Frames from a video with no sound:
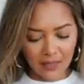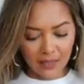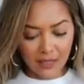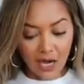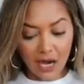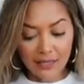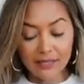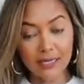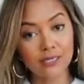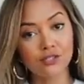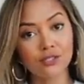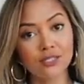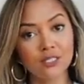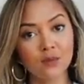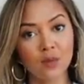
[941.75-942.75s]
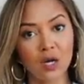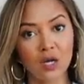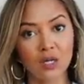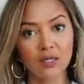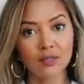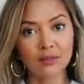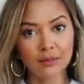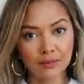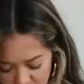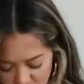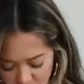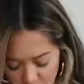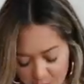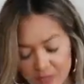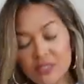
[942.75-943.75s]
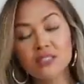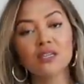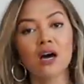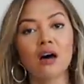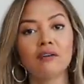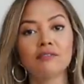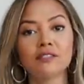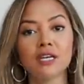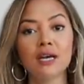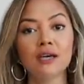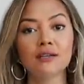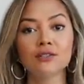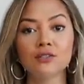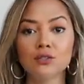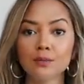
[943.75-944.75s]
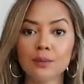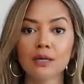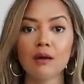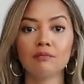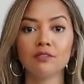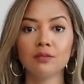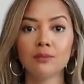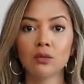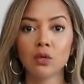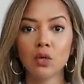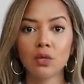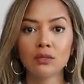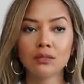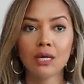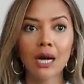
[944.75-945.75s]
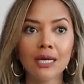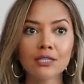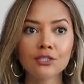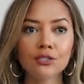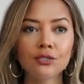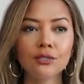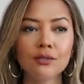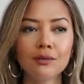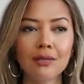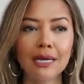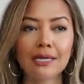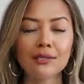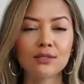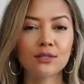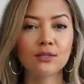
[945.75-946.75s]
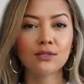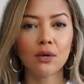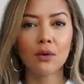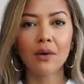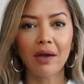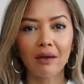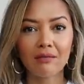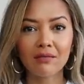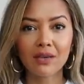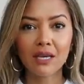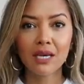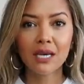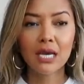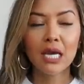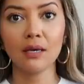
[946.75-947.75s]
I got an extra small, super soft, super comfortable, not like so heavy.